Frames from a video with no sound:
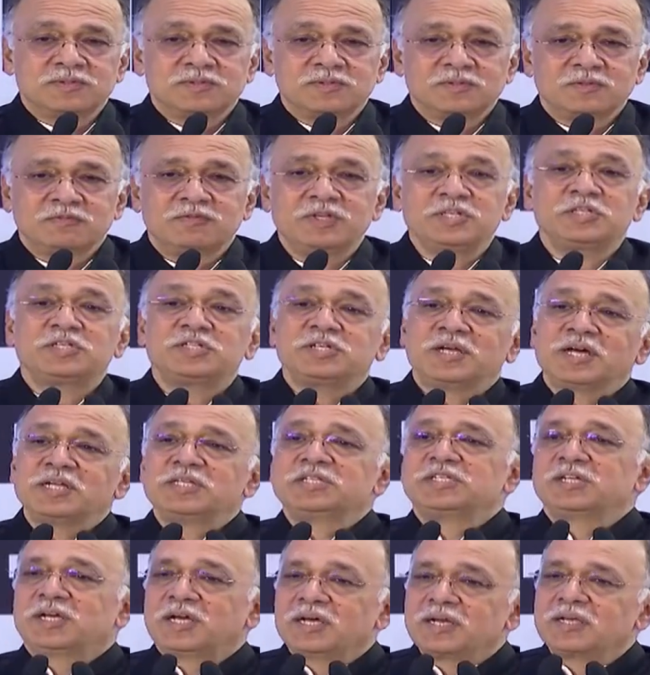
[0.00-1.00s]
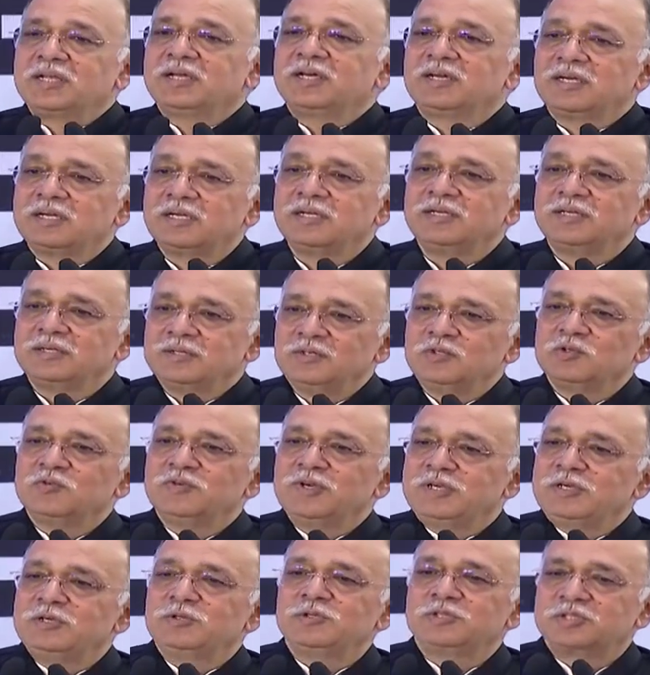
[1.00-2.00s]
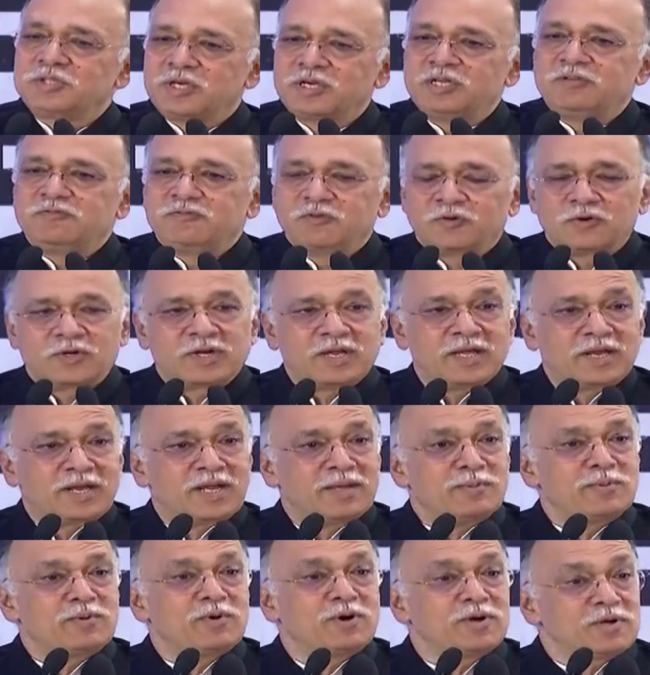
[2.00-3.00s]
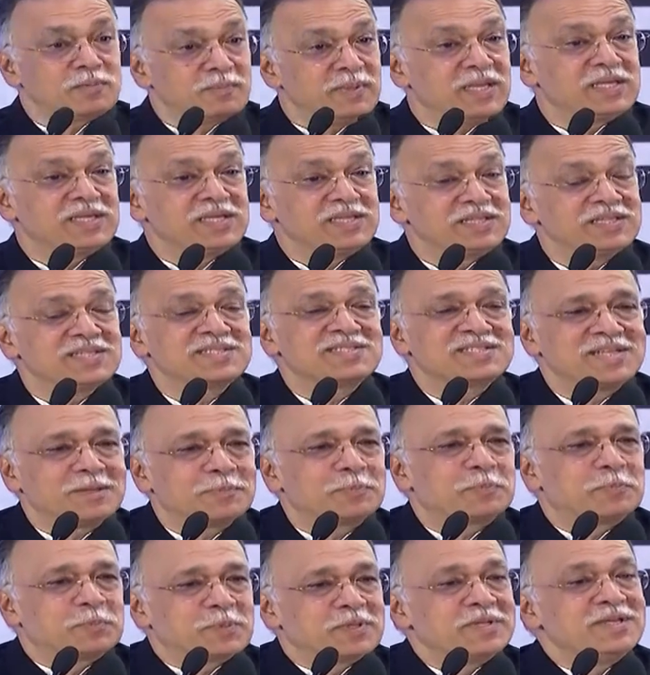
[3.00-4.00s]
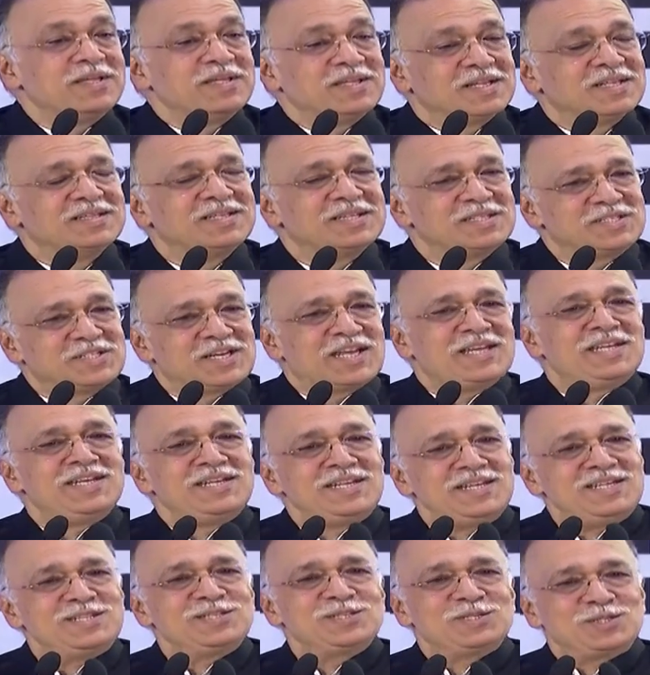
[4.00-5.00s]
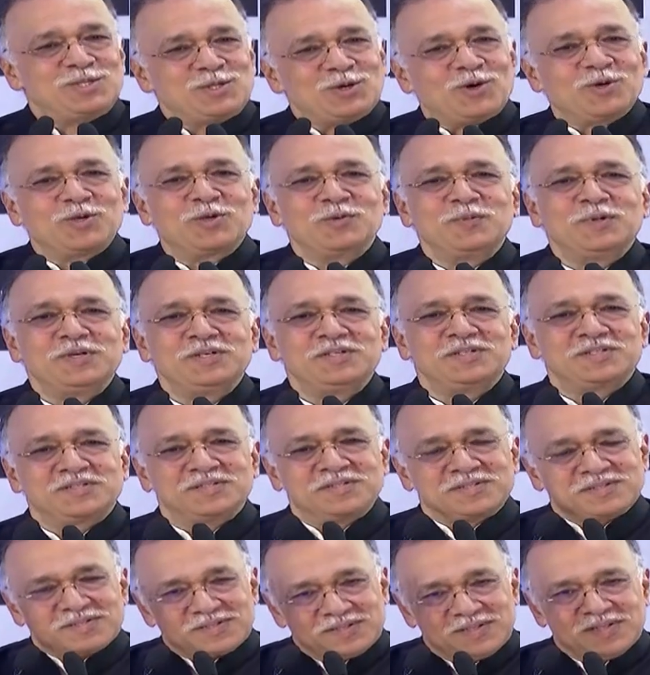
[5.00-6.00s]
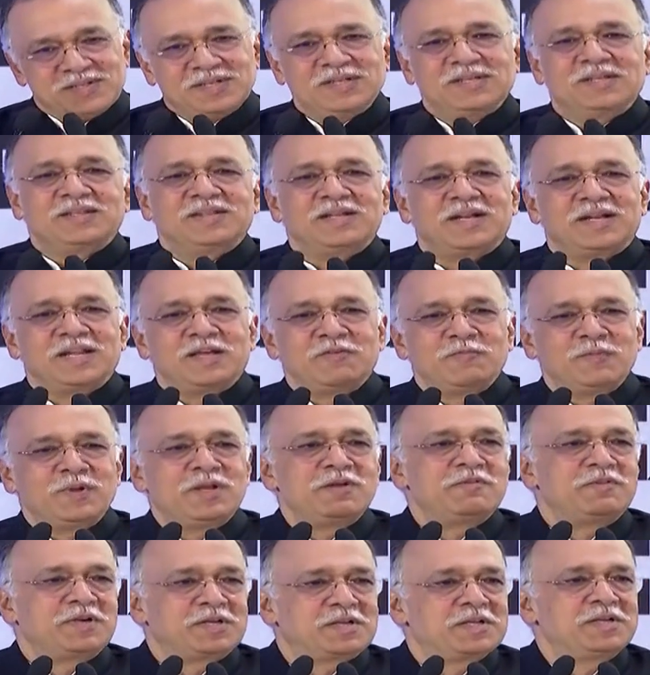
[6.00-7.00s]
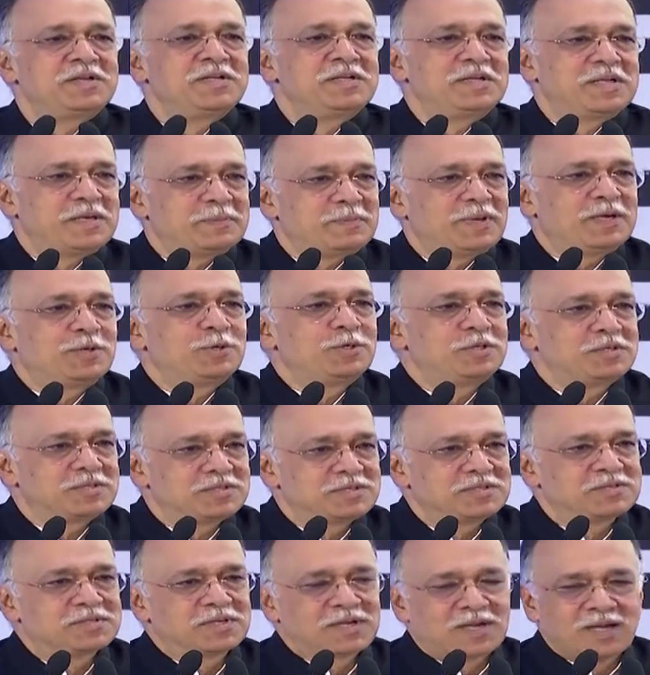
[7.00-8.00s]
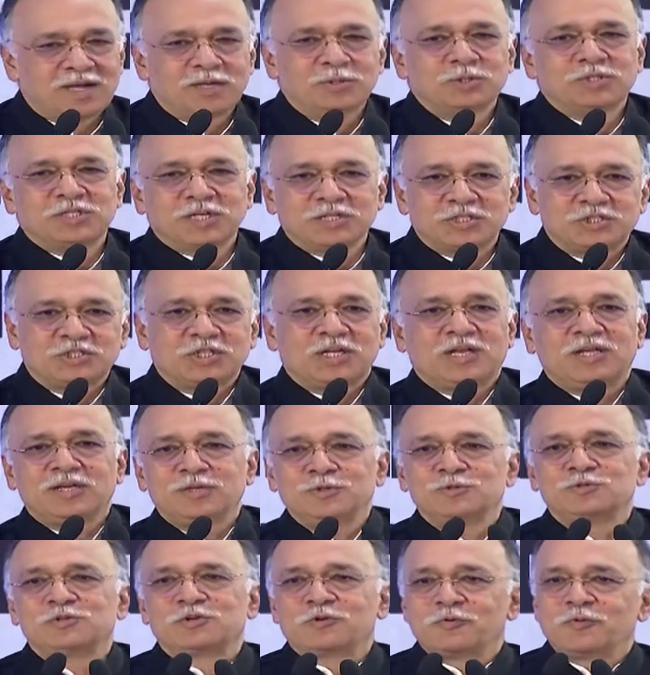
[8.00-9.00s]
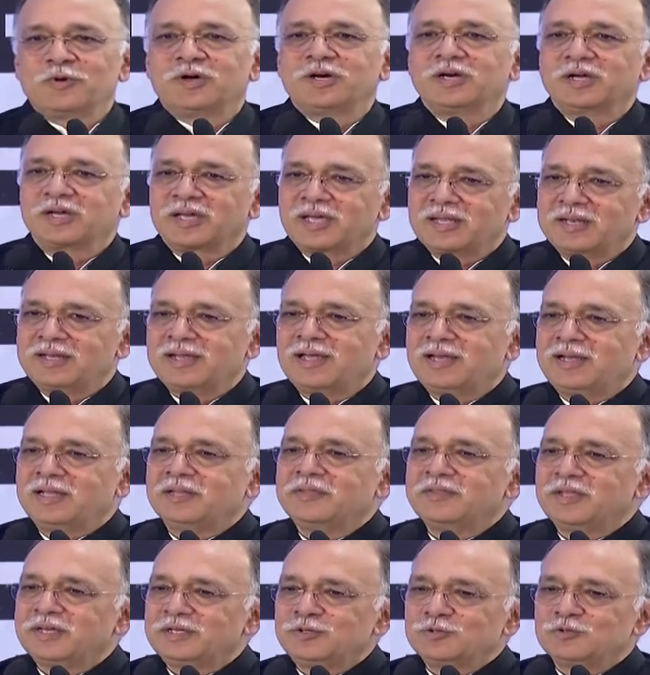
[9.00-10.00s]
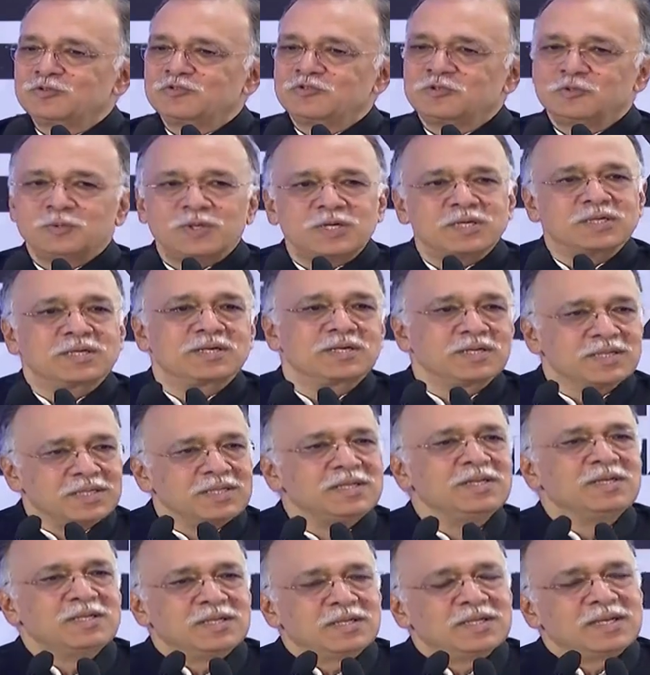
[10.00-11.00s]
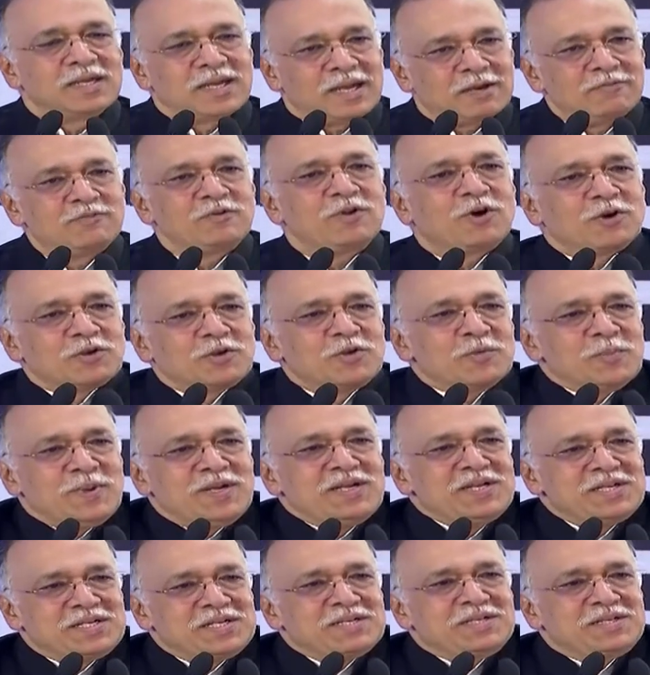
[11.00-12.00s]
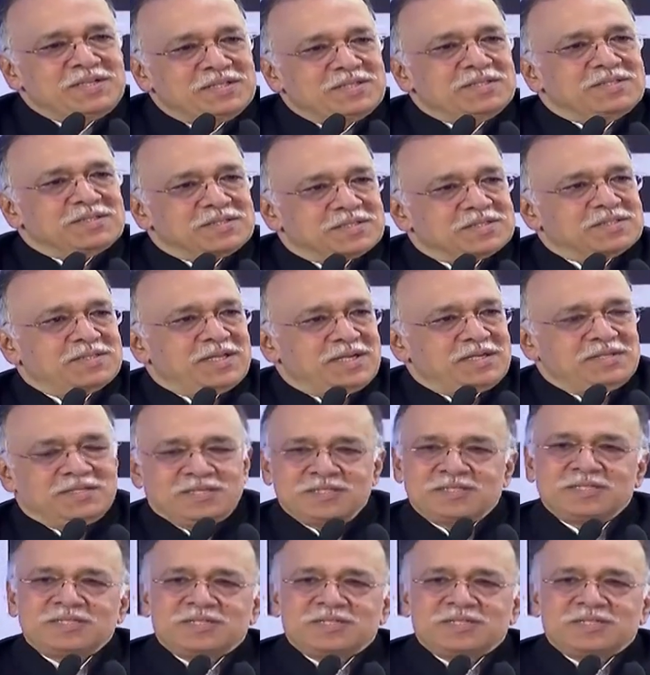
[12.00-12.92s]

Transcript: which acharya you went to study for. And I'm not making this up. The Chinese documents that have been written about how Takshila used to work and Nalanda used to work have documented this, that this is